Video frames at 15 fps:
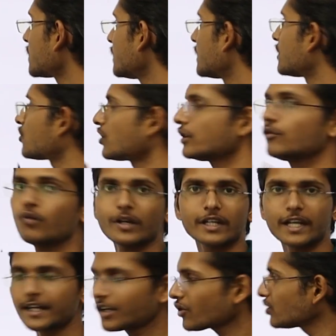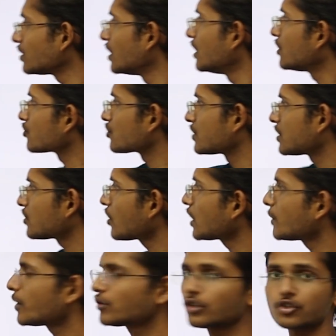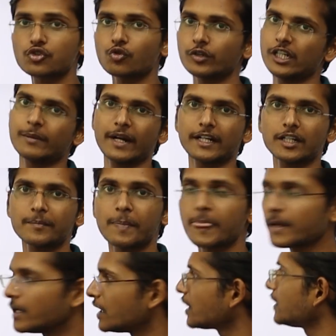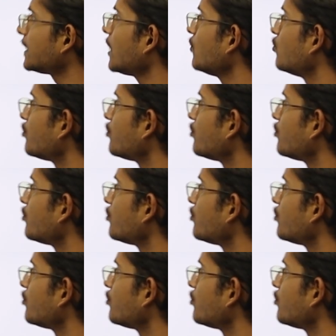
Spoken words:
shell, there is only 1 electron. So this is all about the sodium atom. Now